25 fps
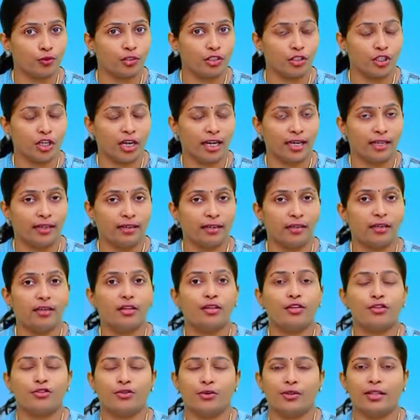to the child
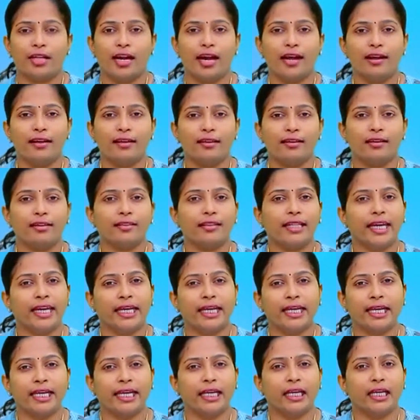so that
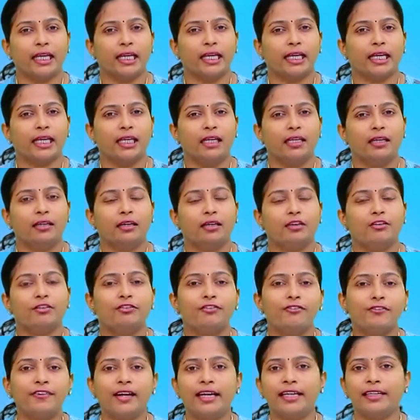they
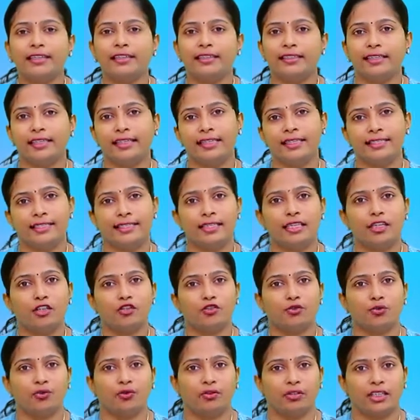find it easy
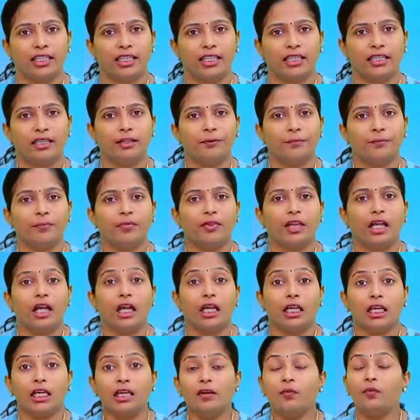to read
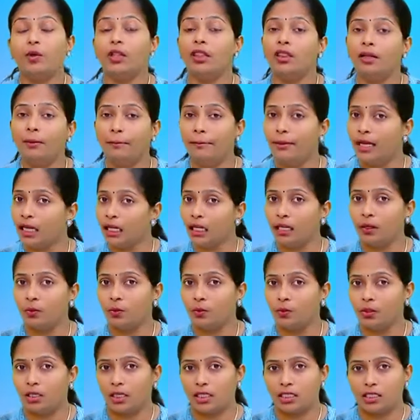even the bigger
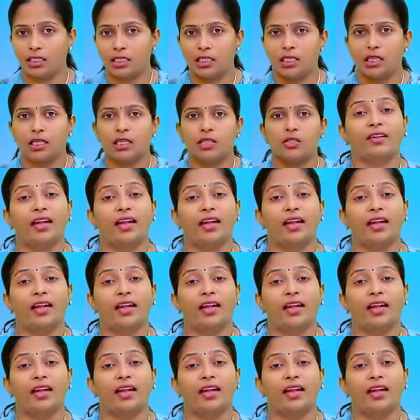words.